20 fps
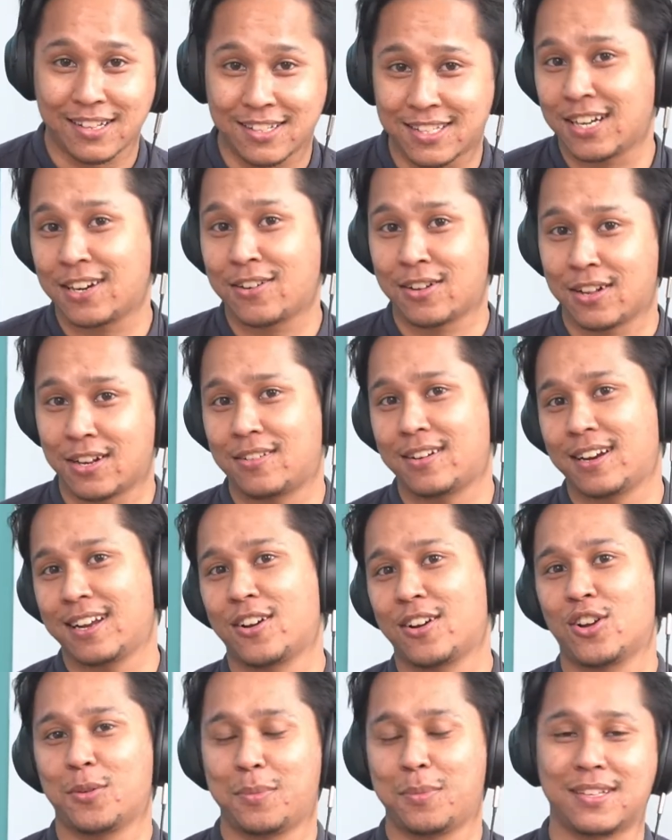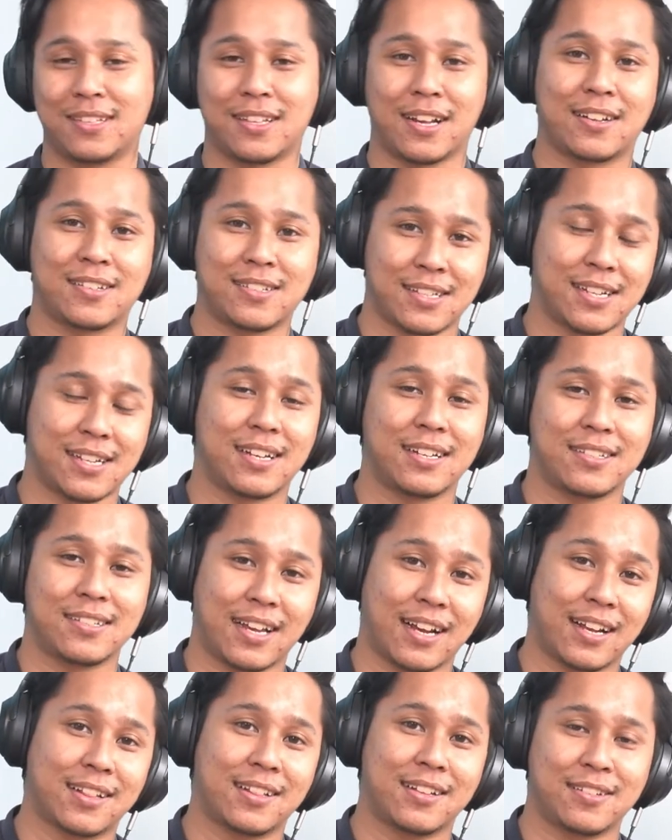We work in circular economy
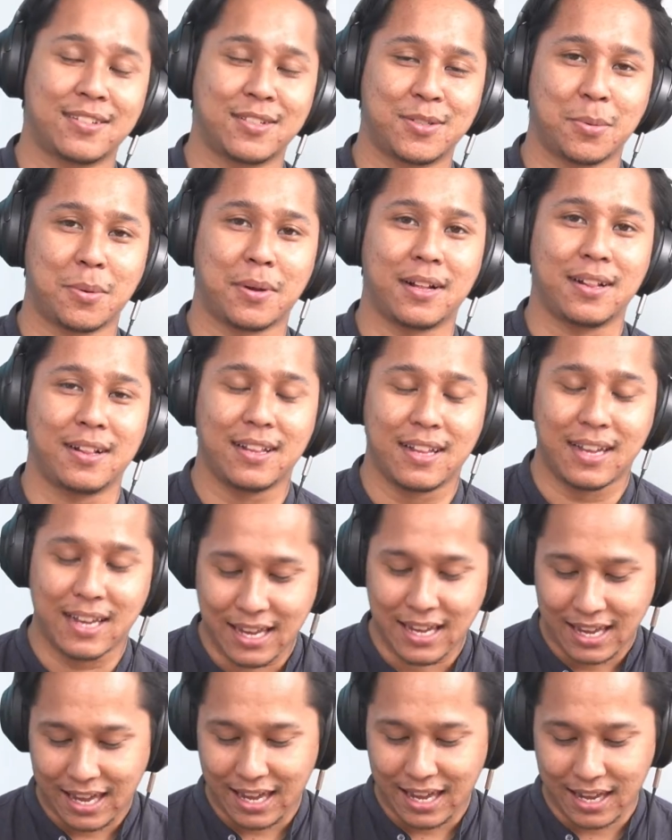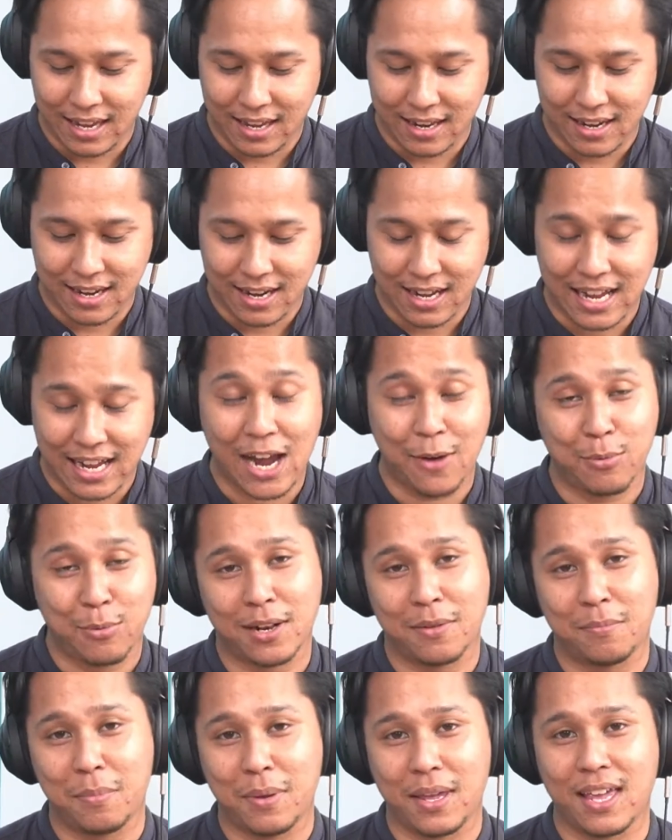sector as well.
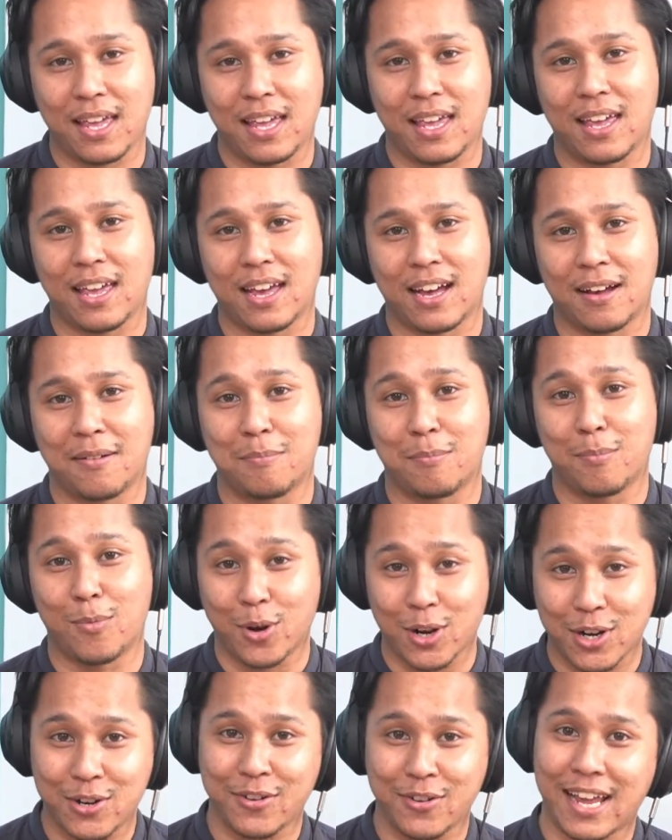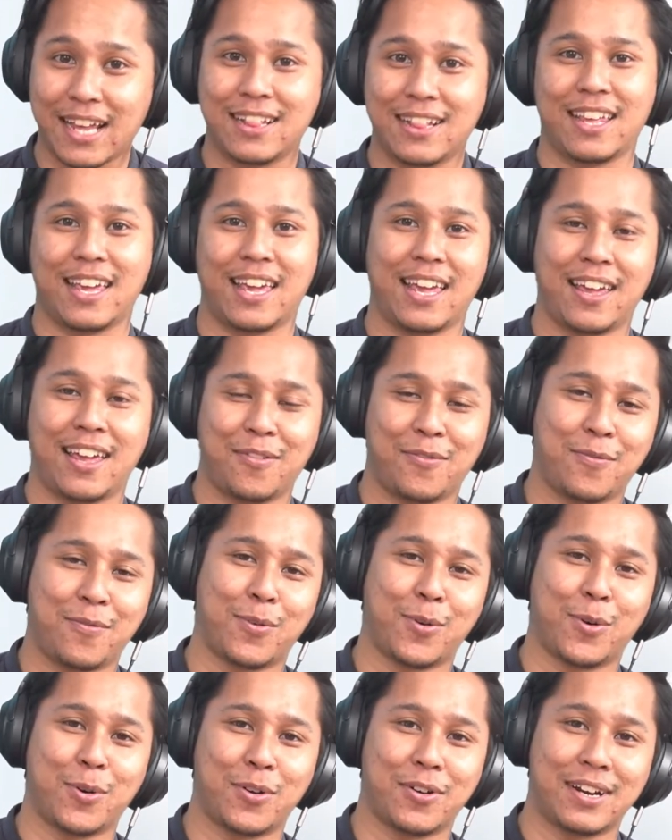And I will be
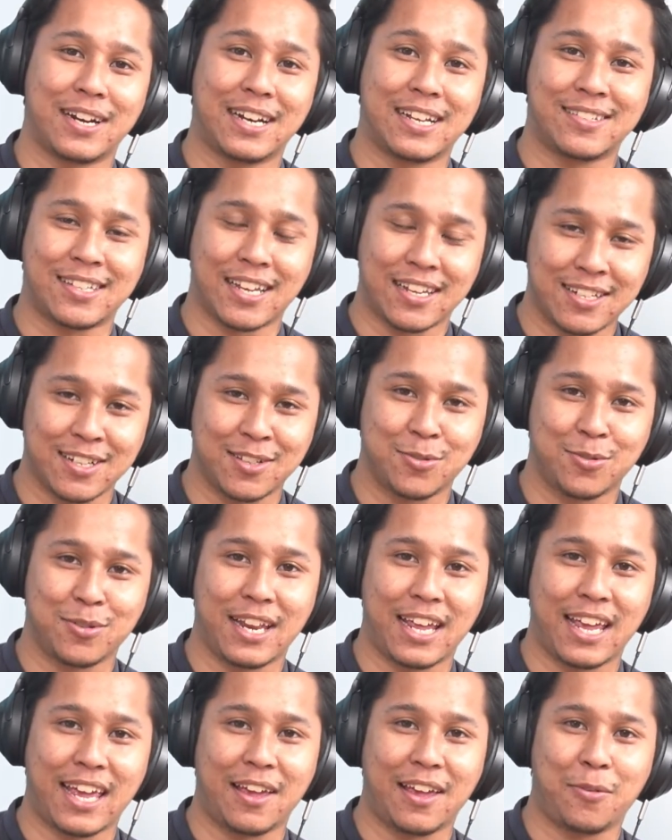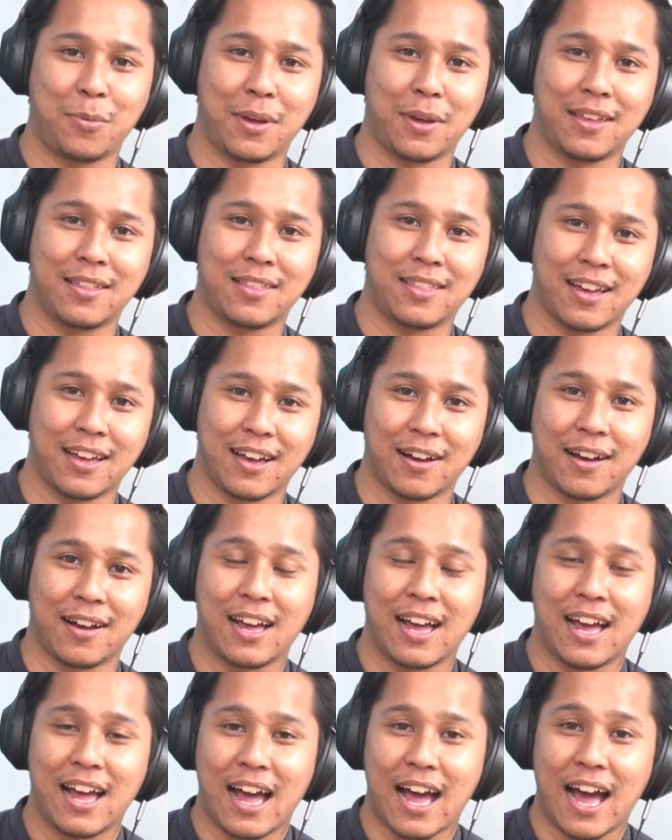moderating for the session today
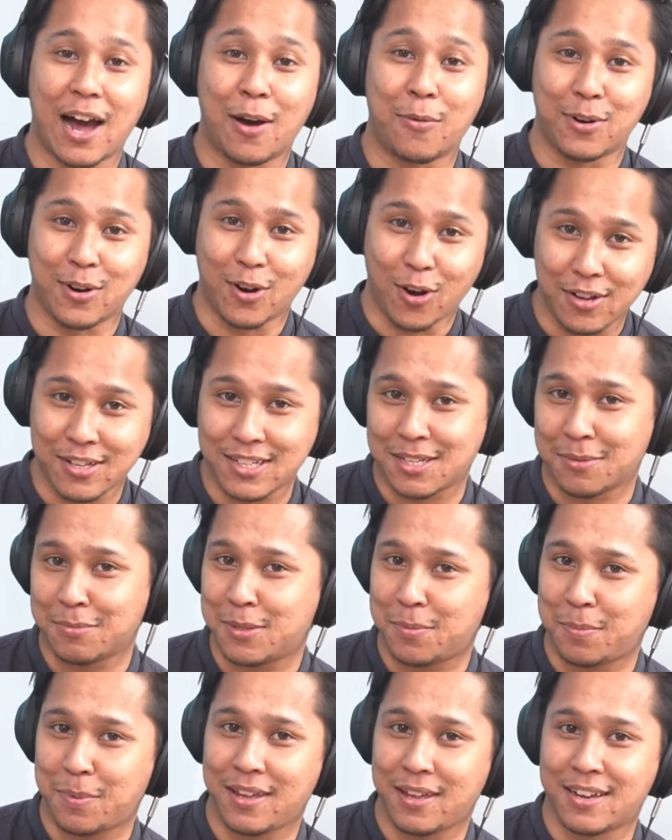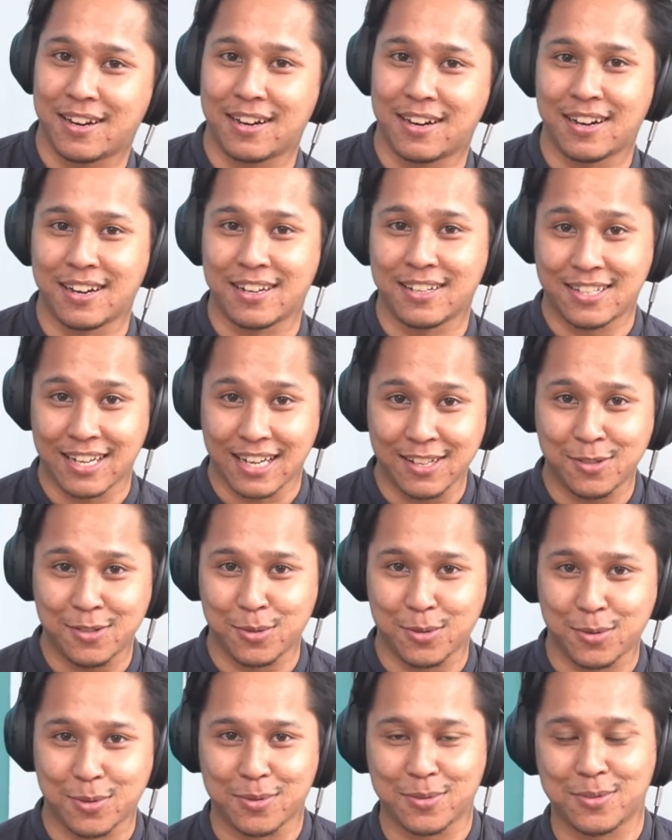with our awesome
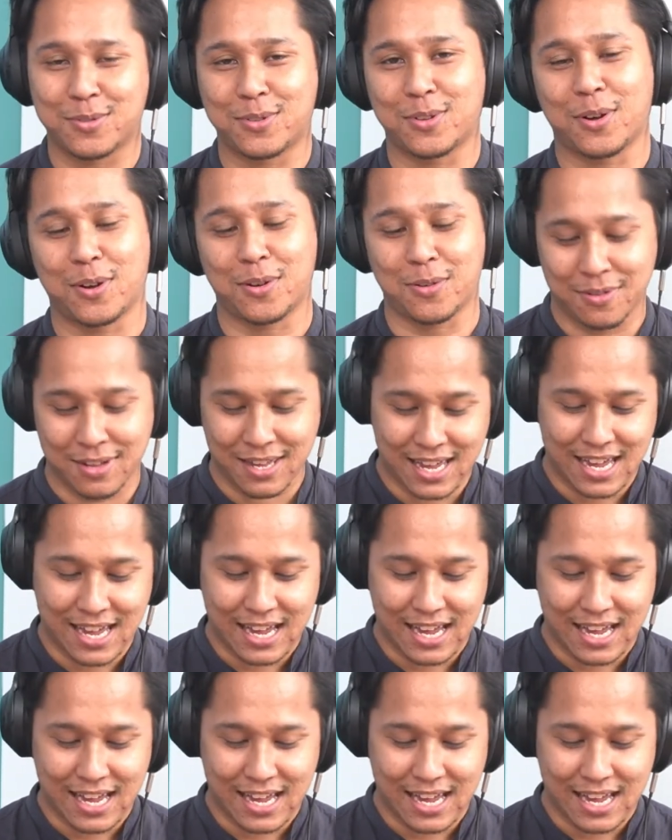speaker, Chansu.